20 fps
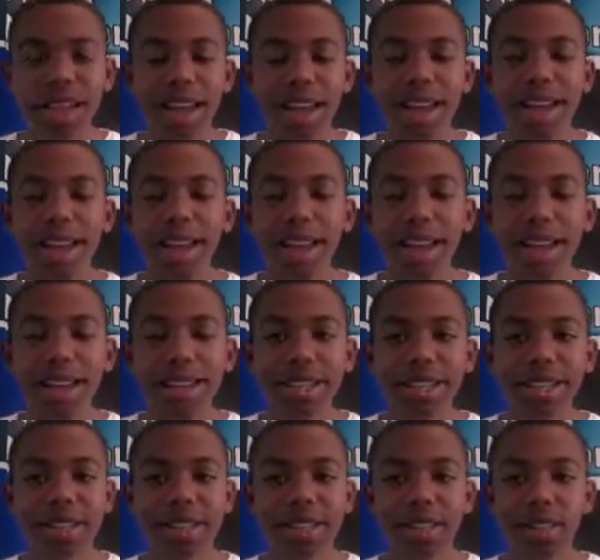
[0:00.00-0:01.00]
And it
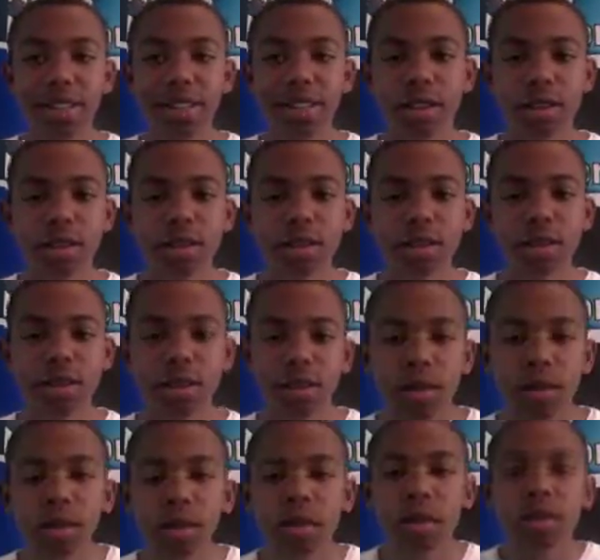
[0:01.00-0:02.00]
just
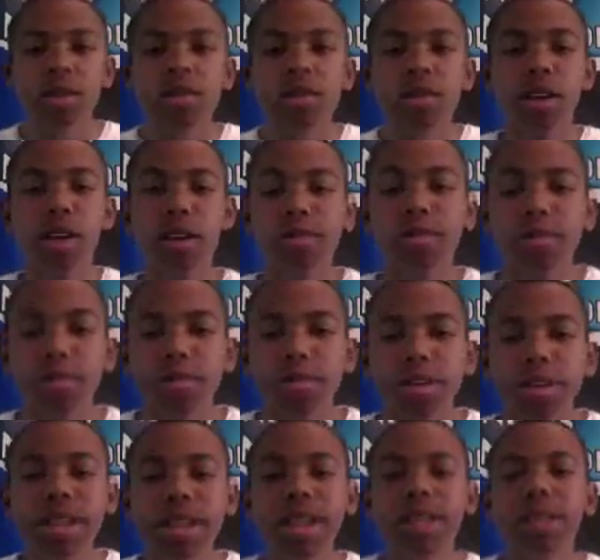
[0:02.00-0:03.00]
hops up
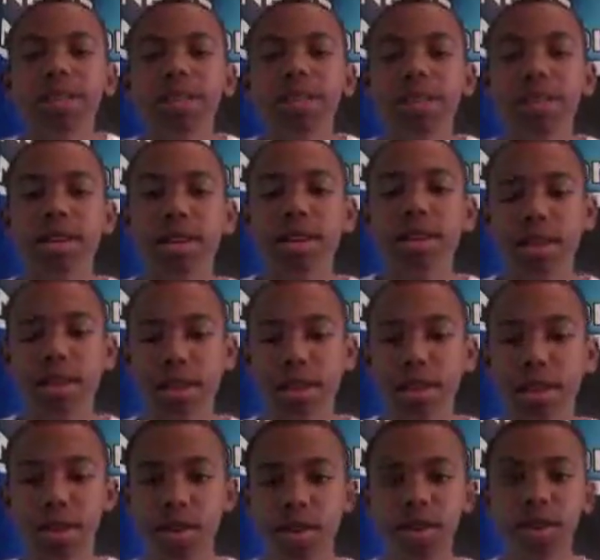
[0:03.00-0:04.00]
and down.
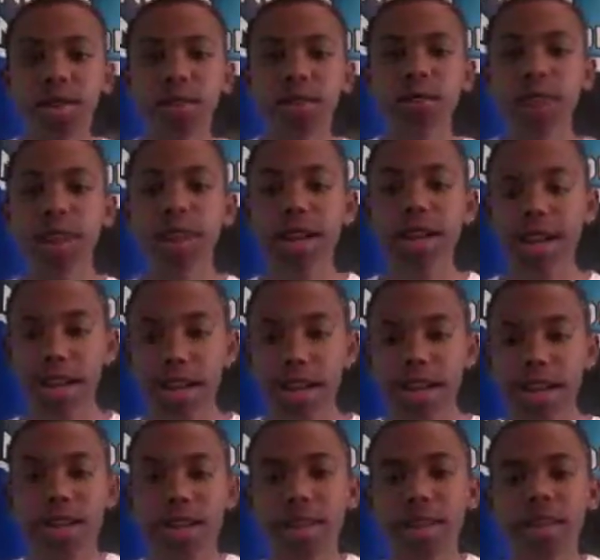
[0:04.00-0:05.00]
No, it doesn't spread
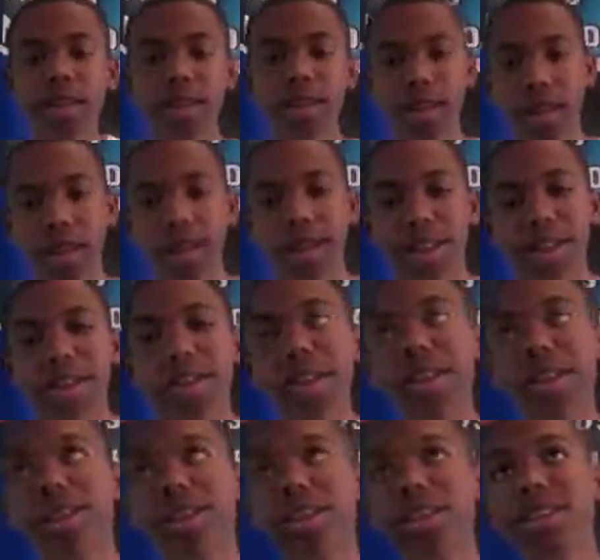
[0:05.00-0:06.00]
ink.
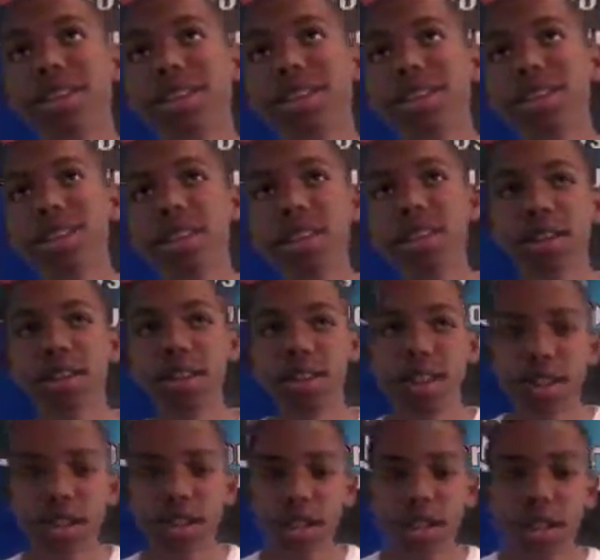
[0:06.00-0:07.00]
Doesn't
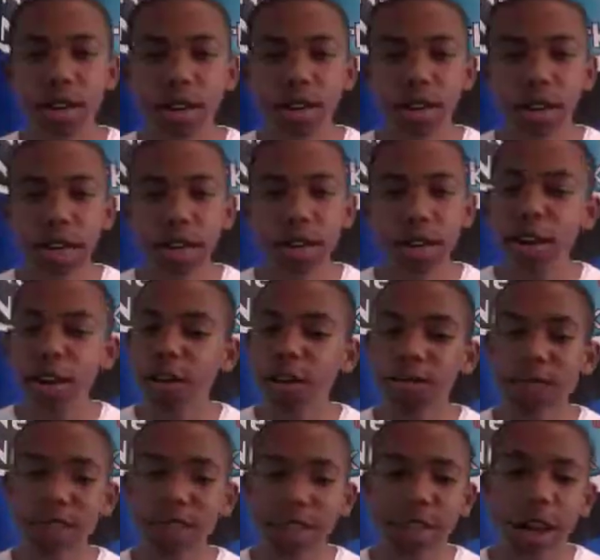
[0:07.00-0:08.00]
change color like the
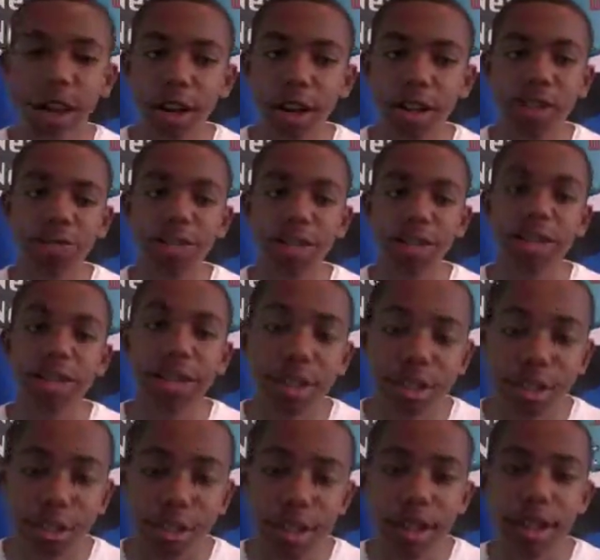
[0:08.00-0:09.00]
cuttlefish and the octopus and the
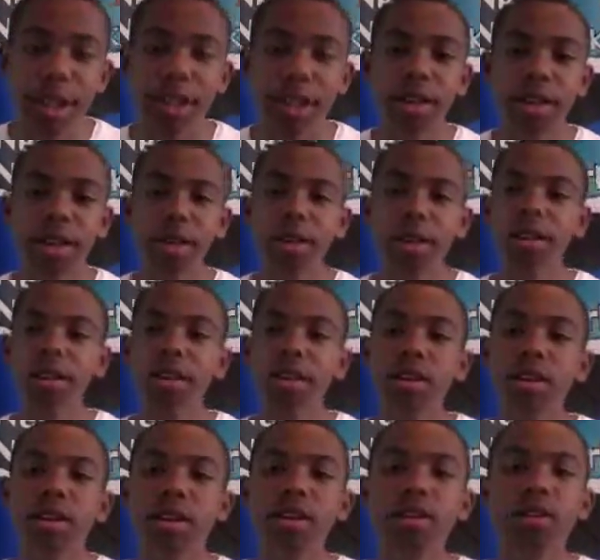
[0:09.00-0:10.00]
squid.
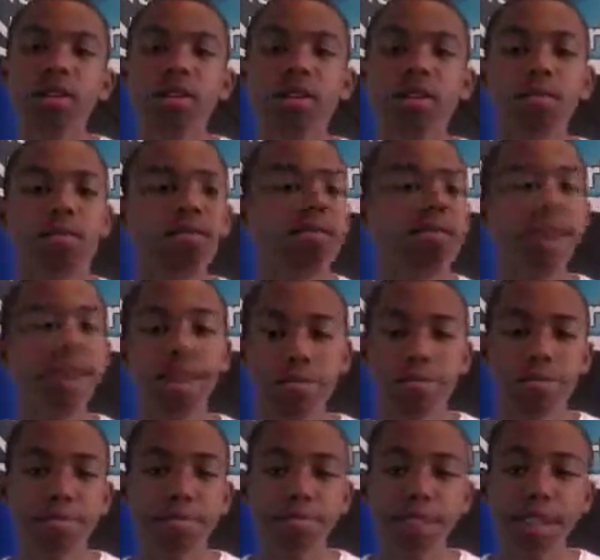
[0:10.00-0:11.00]
That
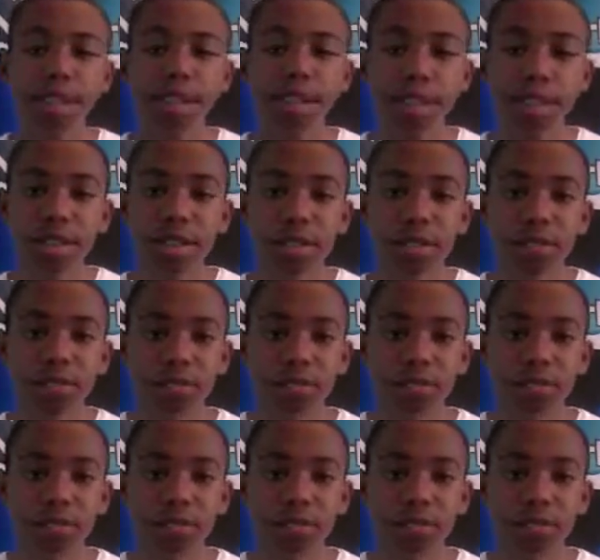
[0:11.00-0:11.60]
they just